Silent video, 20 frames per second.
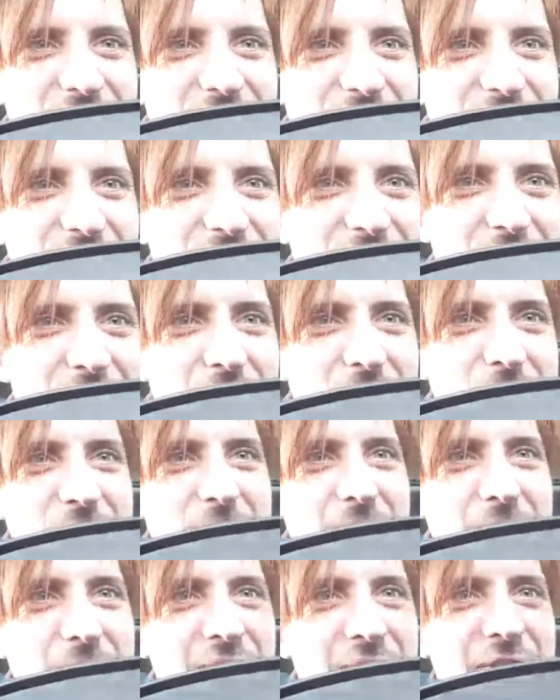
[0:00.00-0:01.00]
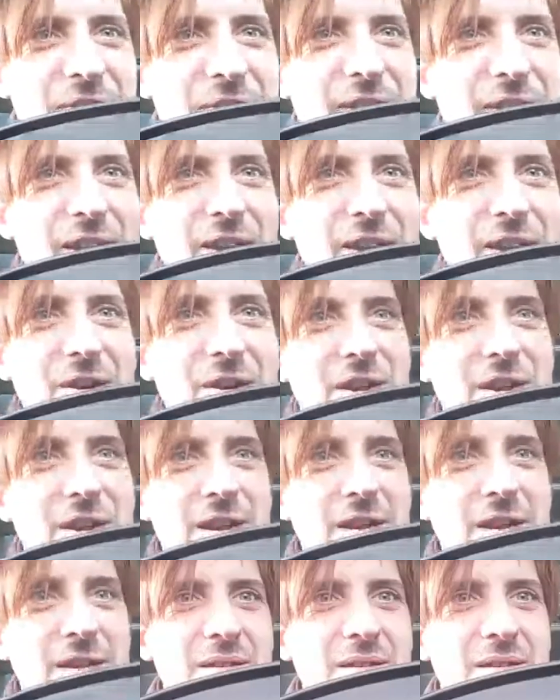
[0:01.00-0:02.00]
is Riley, just like yours, but
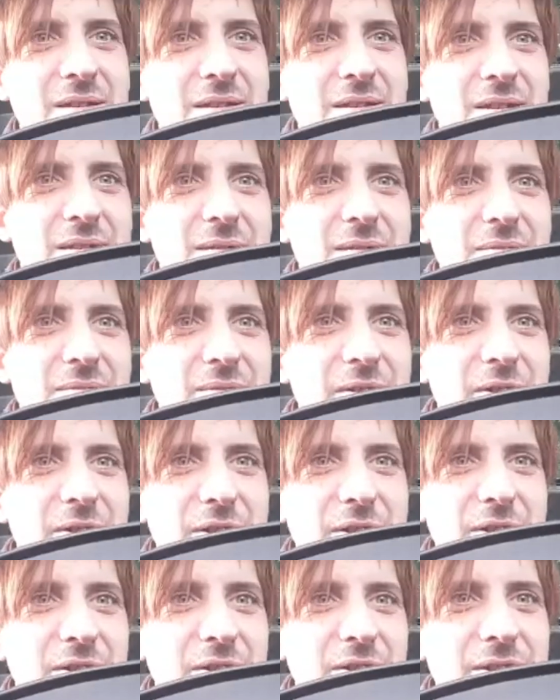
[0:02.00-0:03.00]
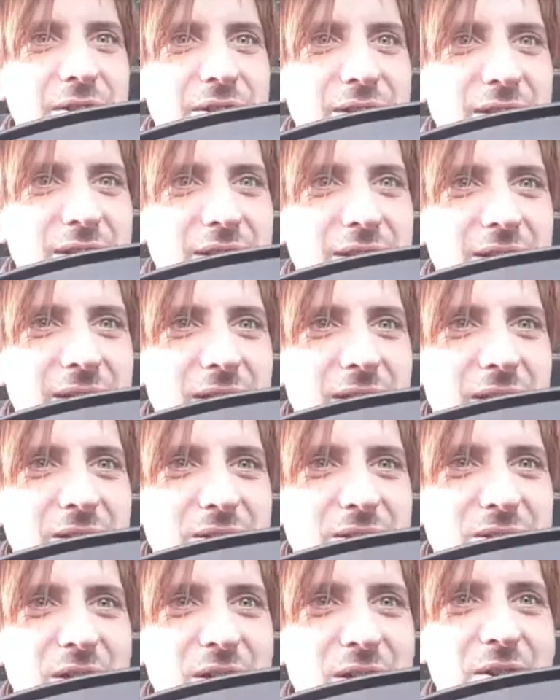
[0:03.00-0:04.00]
sort of. Oh, okay. Very good.
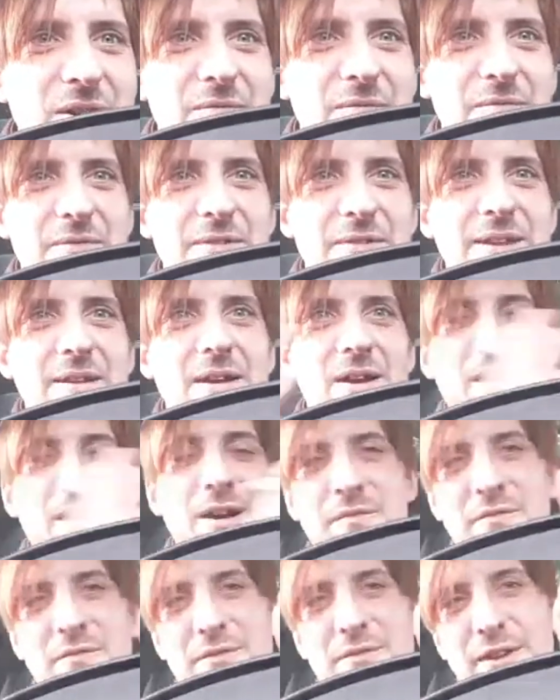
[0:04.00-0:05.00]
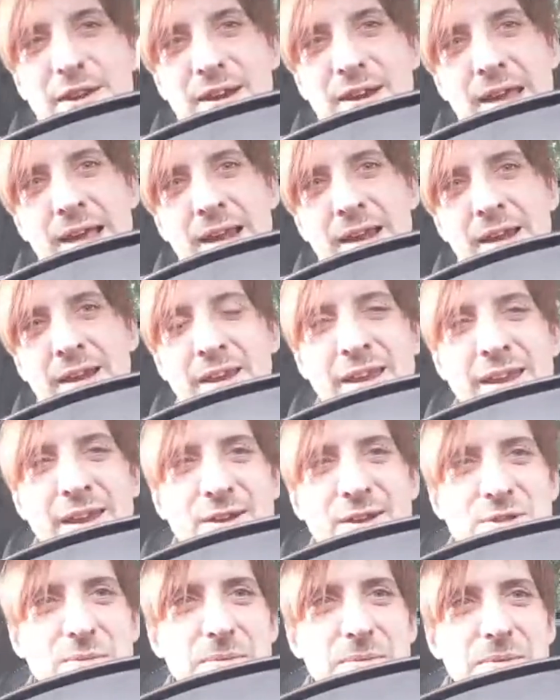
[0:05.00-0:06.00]
So the L
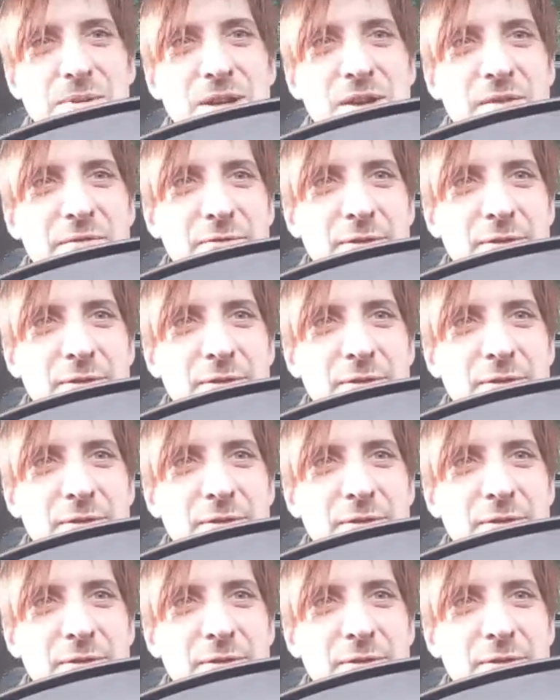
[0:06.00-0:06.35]
and E are swapped